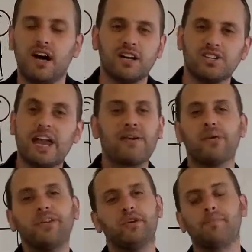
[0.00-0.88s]

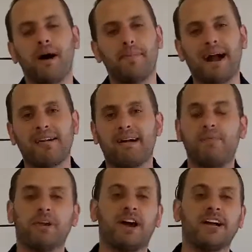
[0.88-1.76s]
sharing with you my
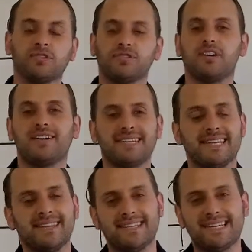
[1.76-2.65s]
background when I got started
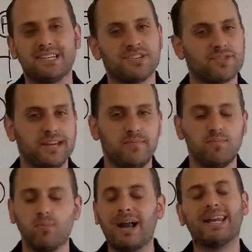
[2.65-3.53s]
in this industry,
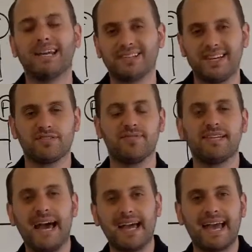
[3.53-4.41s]
well in excess of a
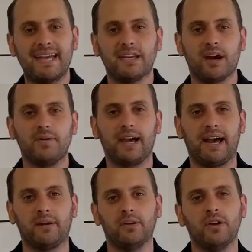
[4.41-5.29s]
decade ago
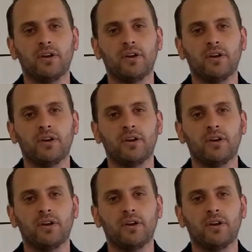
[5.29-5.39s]
now,